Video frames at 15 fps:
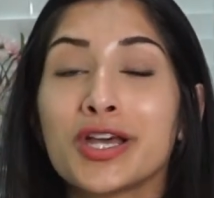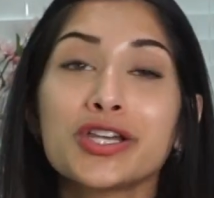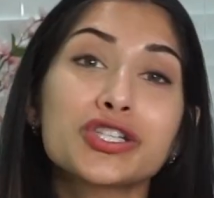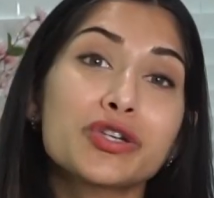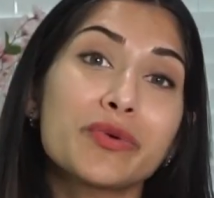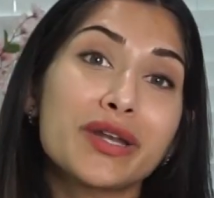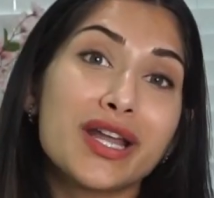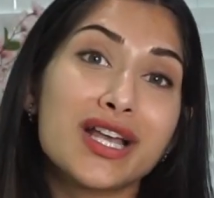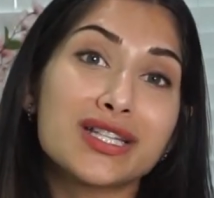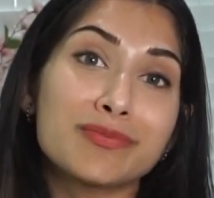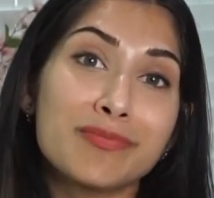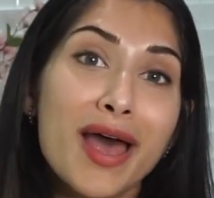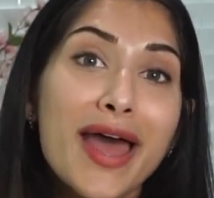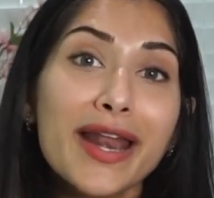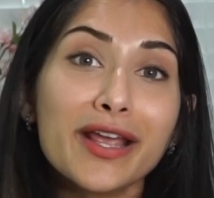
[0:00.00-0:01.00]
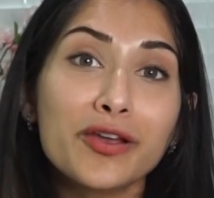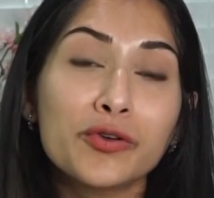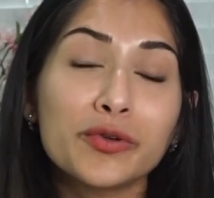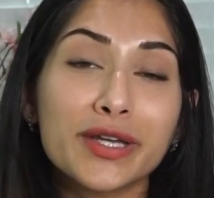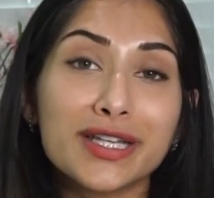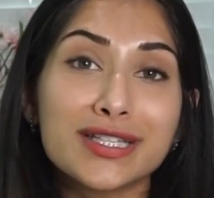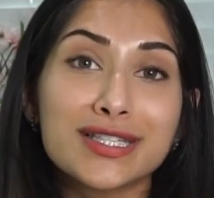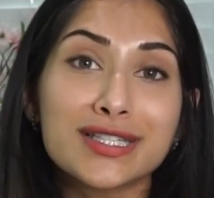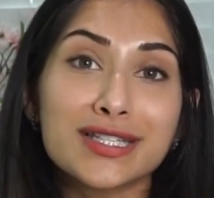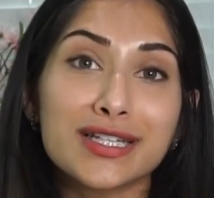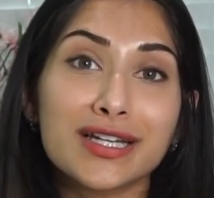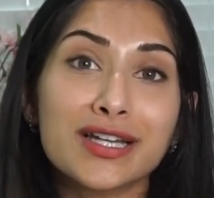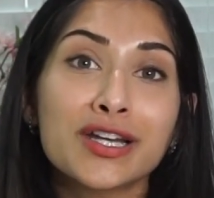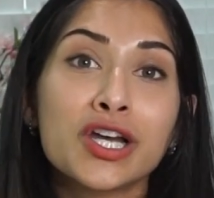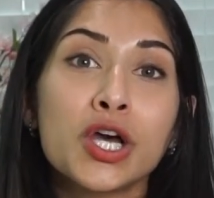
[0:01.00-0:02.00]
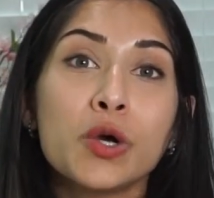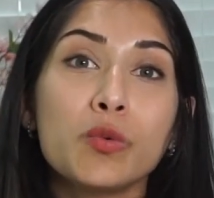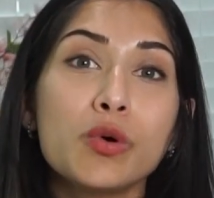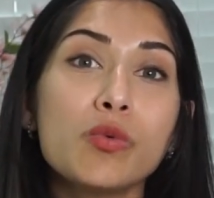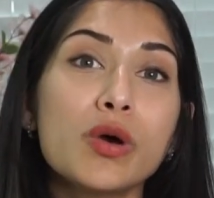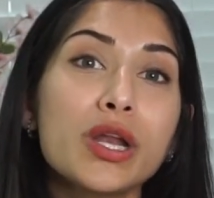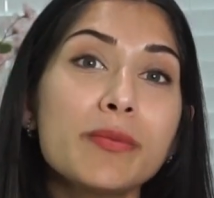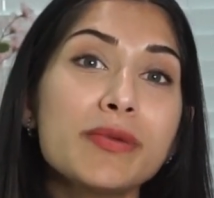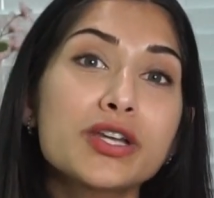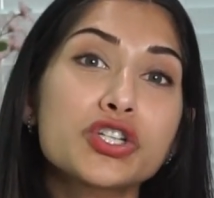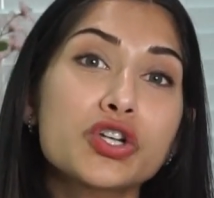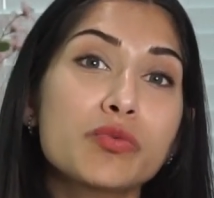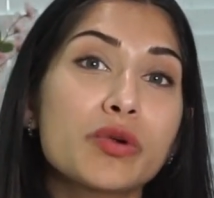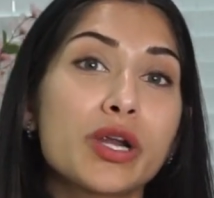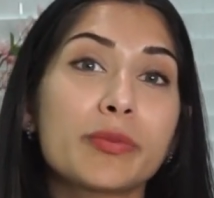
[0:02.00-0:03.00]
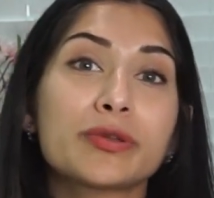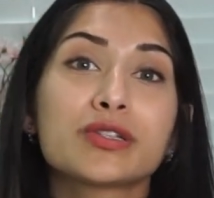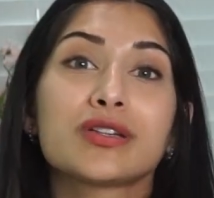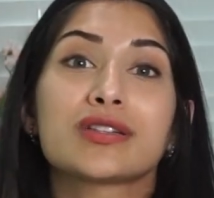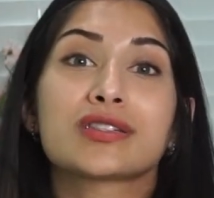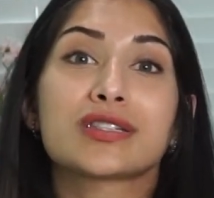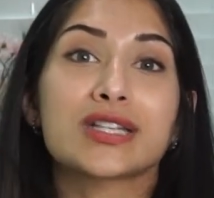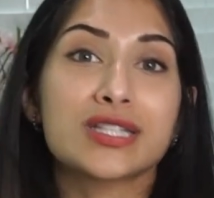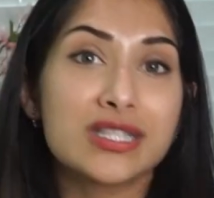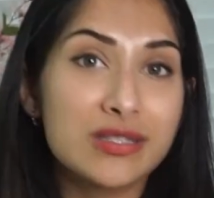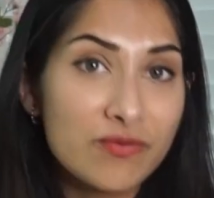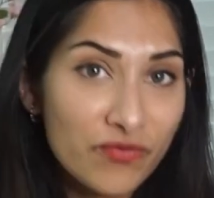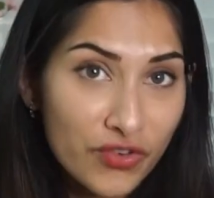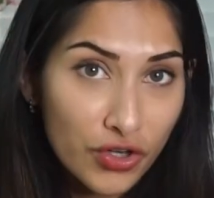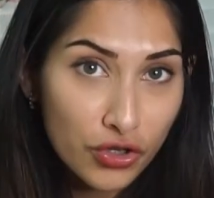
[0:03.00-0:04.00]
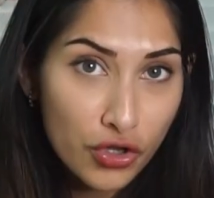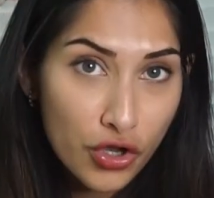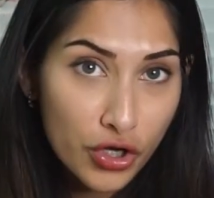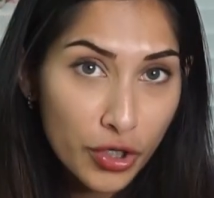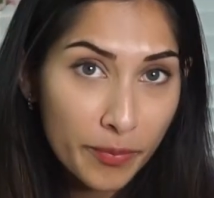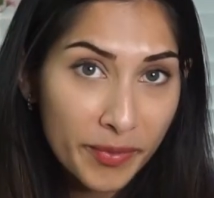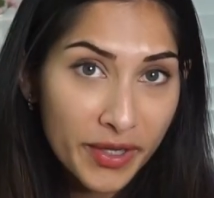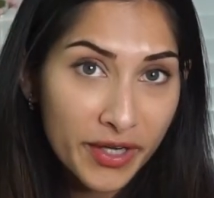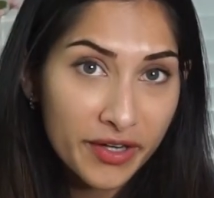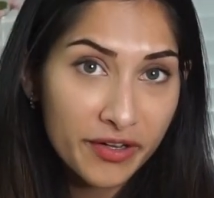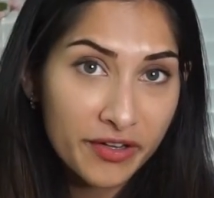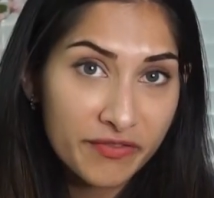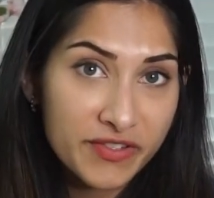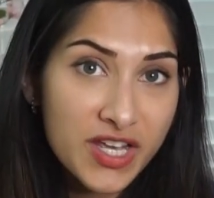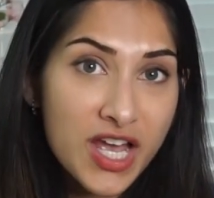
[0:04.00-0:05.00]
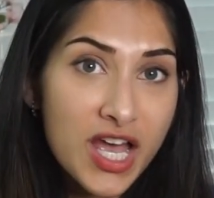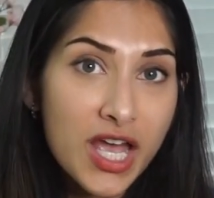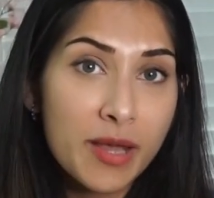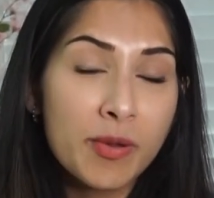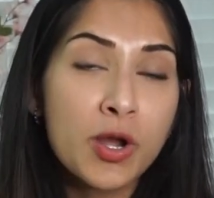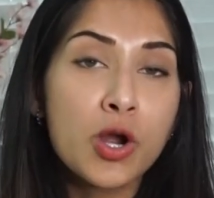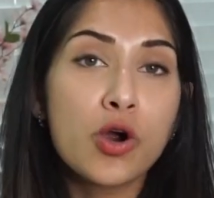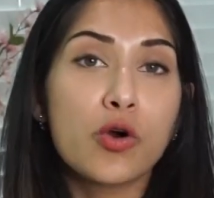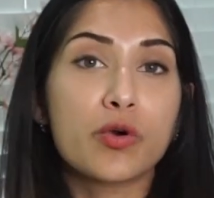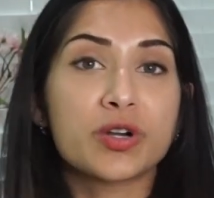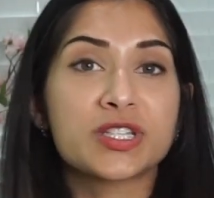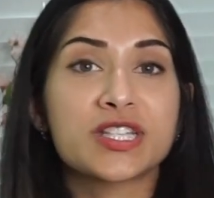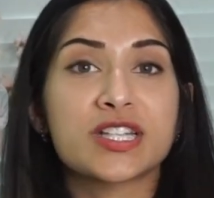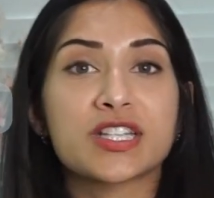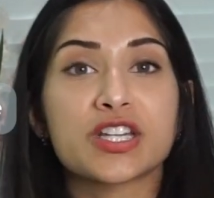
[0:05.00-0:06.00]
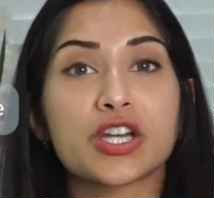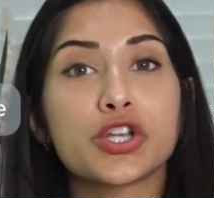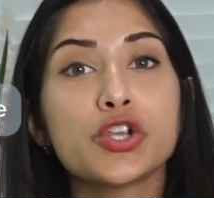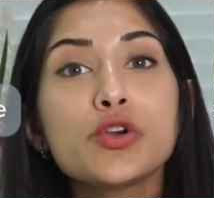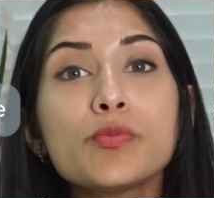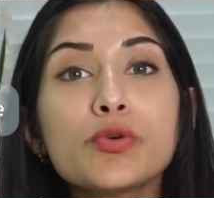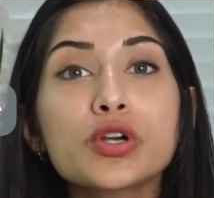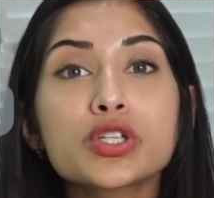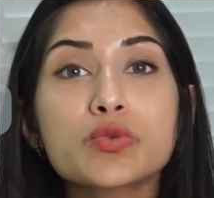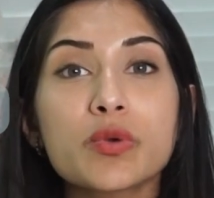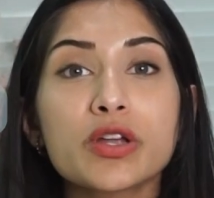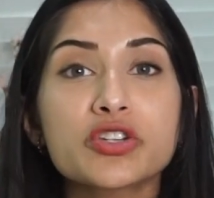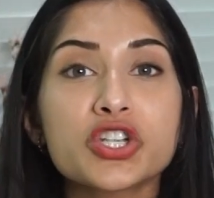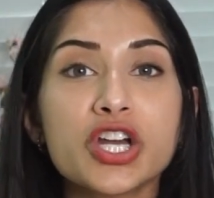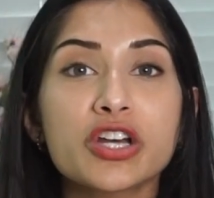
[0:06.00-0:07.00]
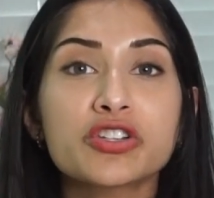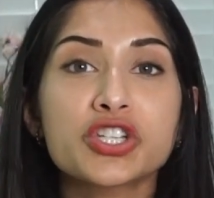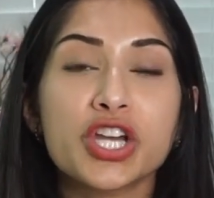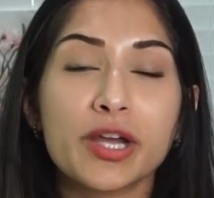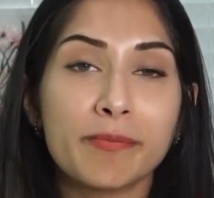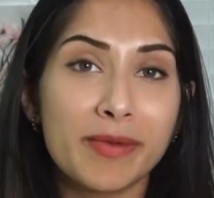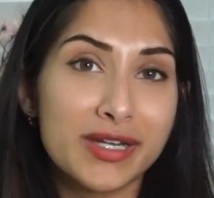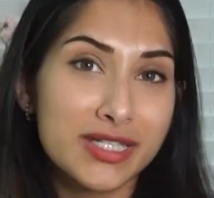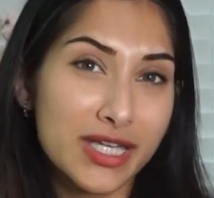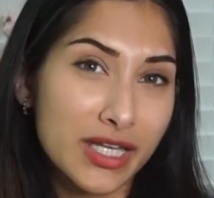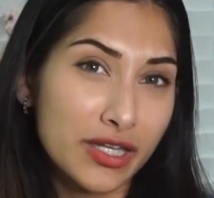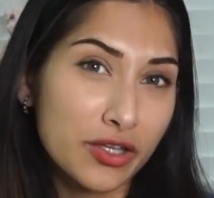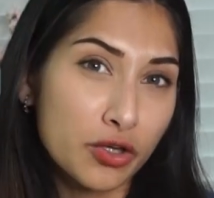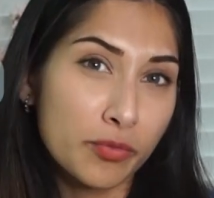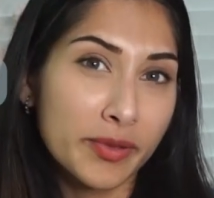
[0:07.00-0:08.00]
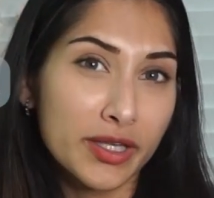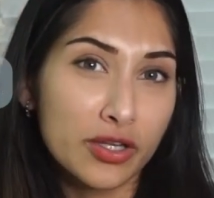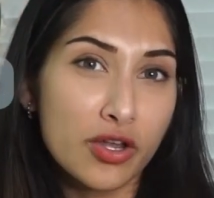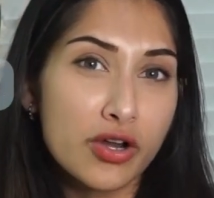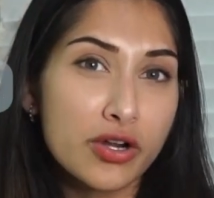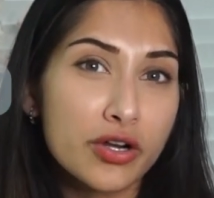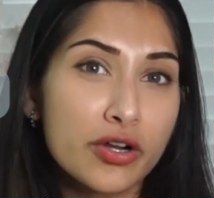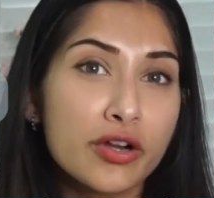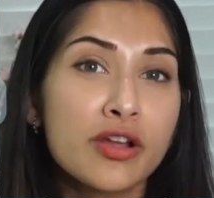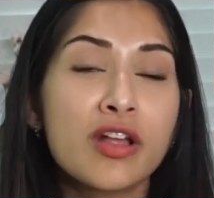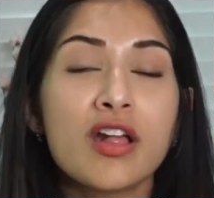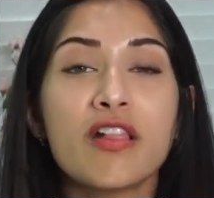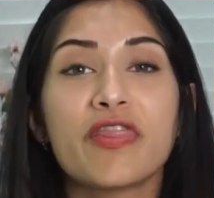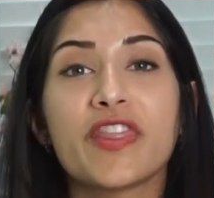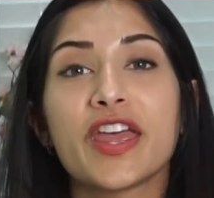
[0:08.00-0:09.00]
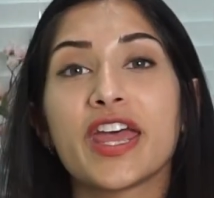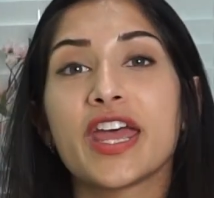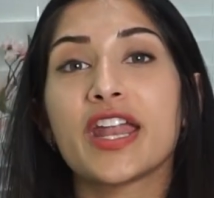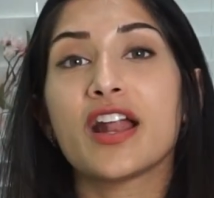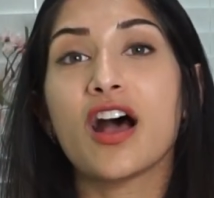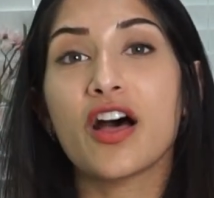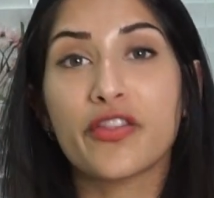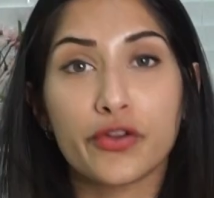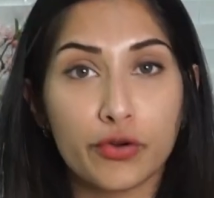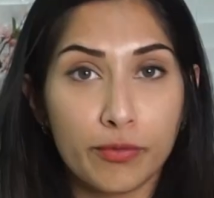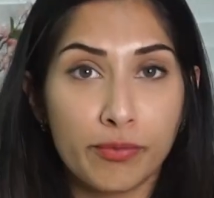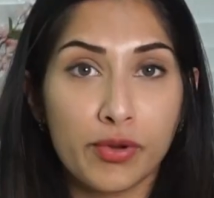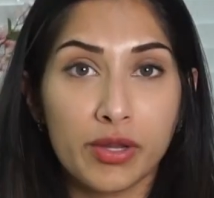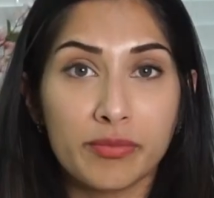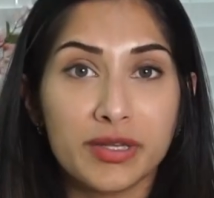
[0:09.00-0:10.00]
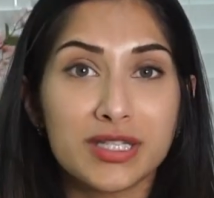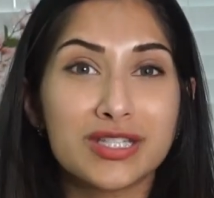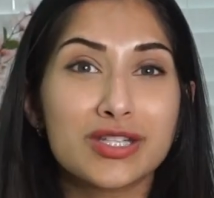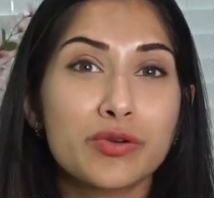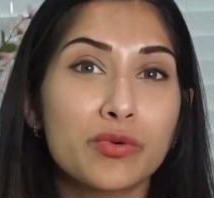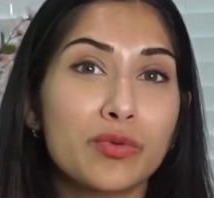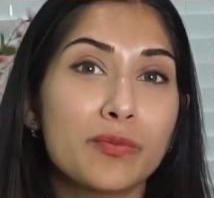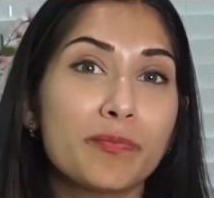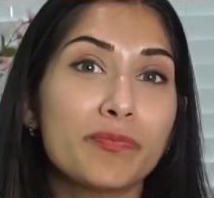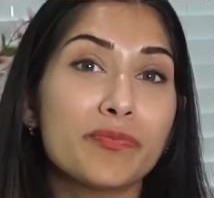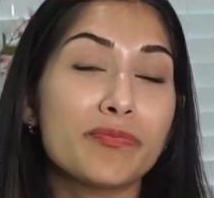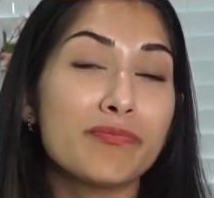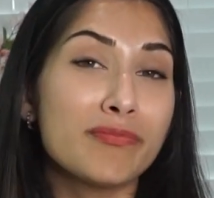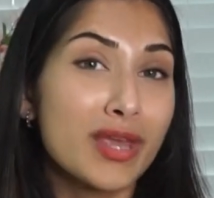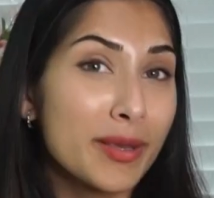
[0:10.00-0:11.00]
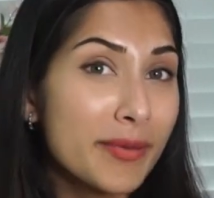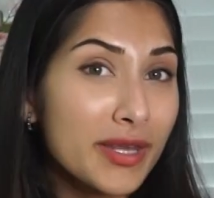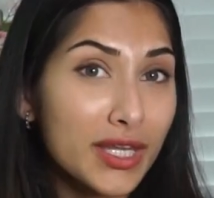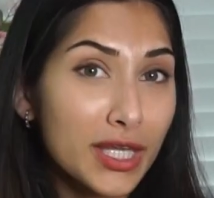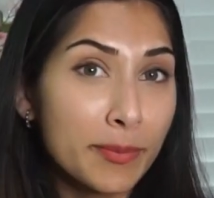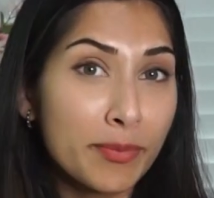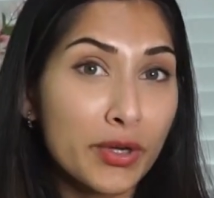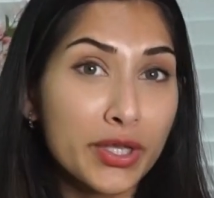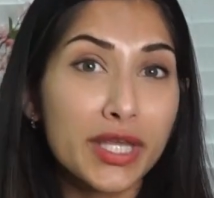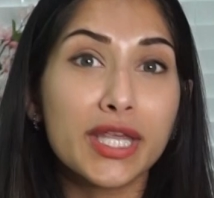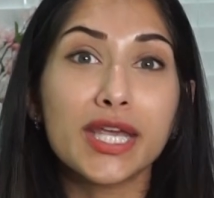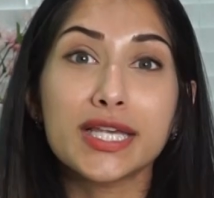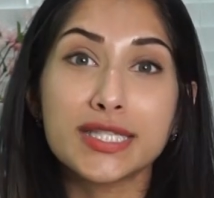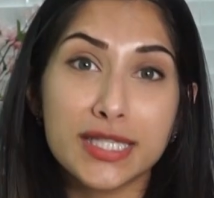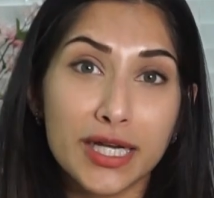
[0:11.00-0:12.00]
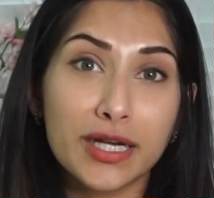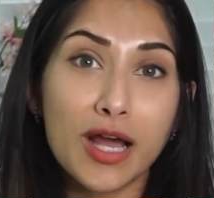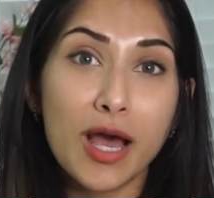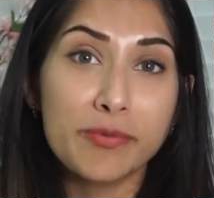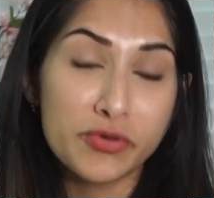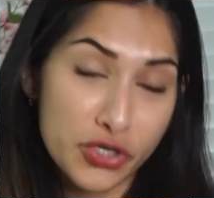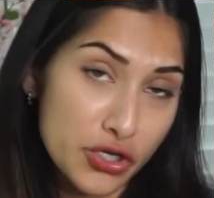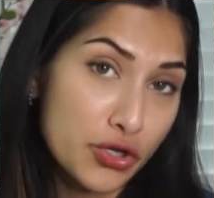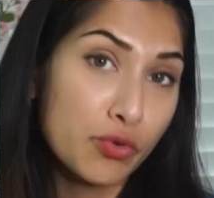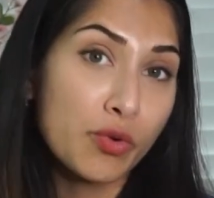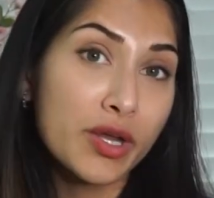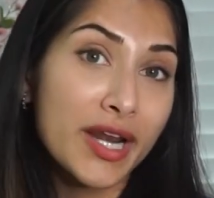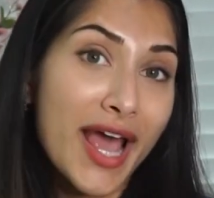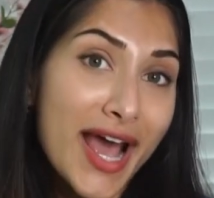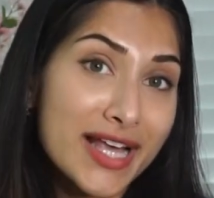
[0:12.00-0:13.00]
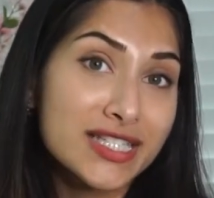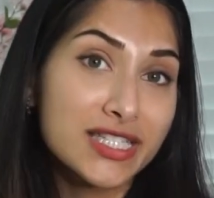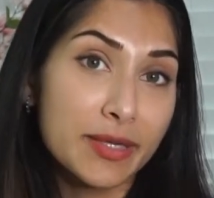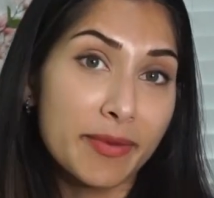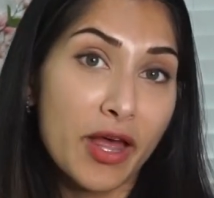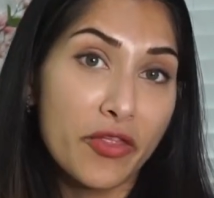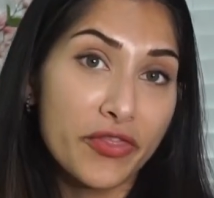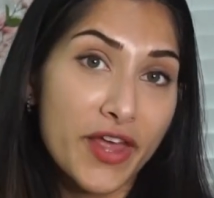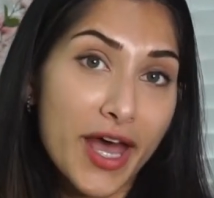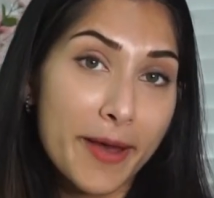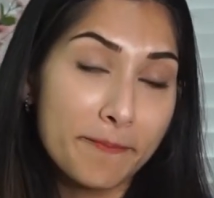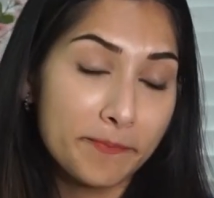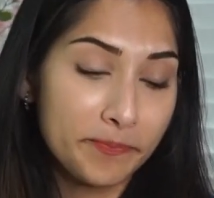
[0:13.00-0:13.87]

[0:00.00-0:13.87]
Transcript: So an asthmatic who gets sick, we'll want to make sure we're able to assist them for a longer period of time, or assessing a newborn's well child check might take a little bit longer than other appointments. So maybe e-booking isn't an option. You'll want to ask about that.